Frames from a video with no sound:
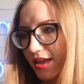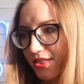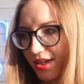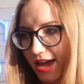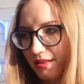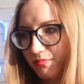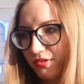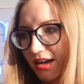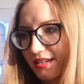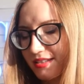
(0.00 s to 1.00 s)
Then
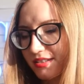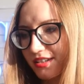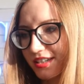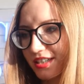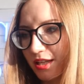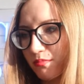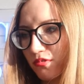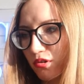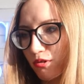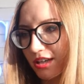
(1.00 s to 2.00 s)
price started
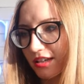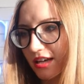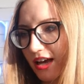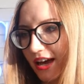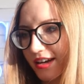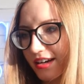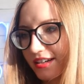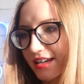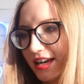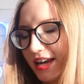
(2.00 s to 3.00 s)
moving
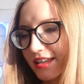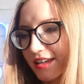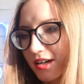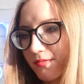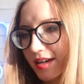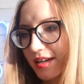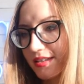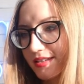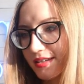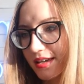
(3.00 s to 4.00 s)
higher, and here we can
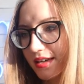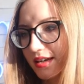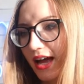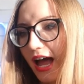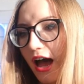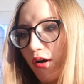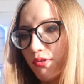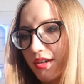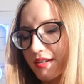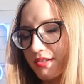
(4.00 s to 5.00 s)
see how
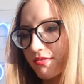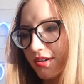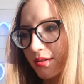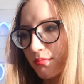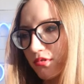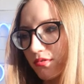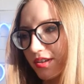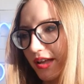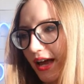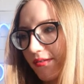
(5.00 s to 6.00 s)
this green
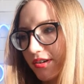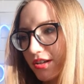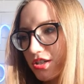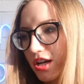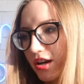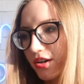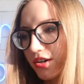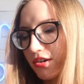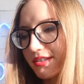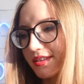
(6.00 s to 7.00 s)
moving average
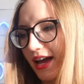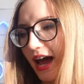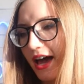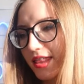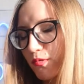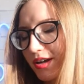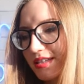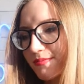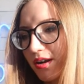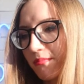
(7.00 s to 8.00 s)
crossed the other
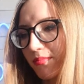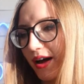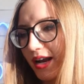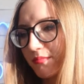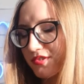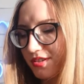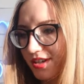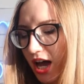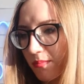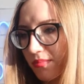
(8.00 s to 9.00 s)
ones from bottom to
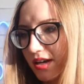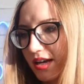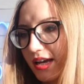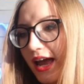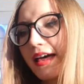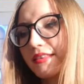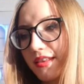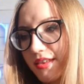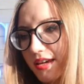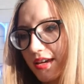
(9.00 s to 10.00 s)
top. And
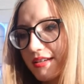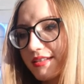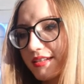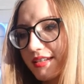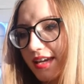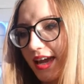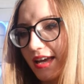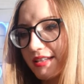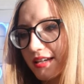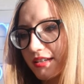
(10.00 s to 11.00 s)
this
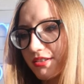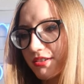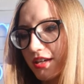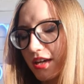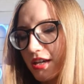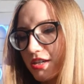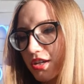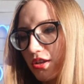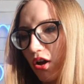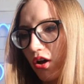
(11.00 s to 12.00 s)
indicates a
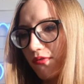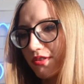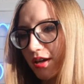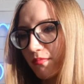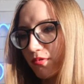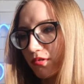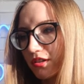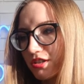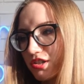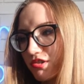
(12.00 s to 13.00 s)
continuation of the
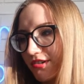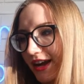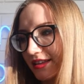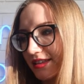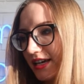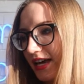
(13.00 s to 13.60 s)
bullish trend.